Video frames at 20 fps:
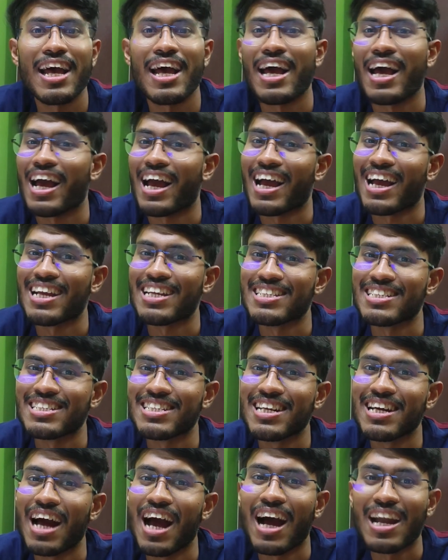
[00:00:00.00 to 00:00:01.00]
And
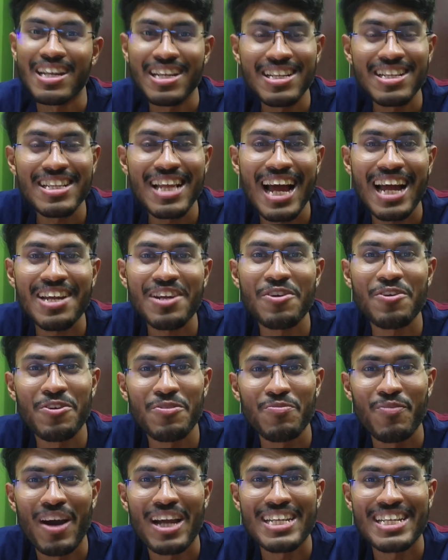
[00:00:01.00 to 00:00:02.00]
until that,
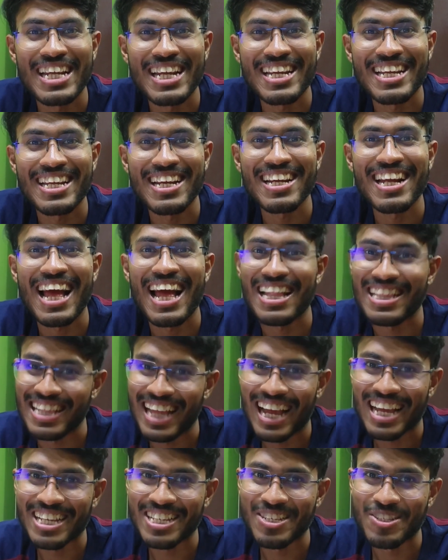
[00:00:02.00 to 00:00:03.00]
goodbye, take care, and
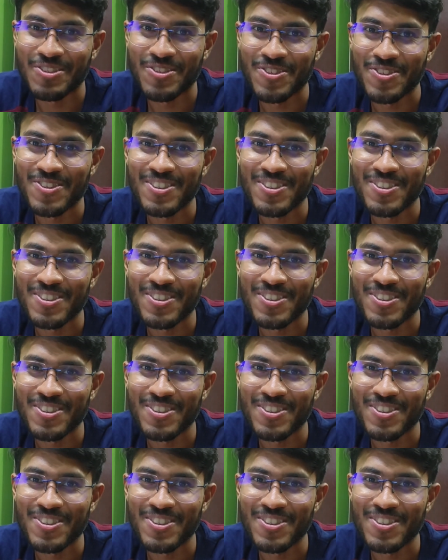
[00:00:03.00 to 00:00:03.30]
thank you.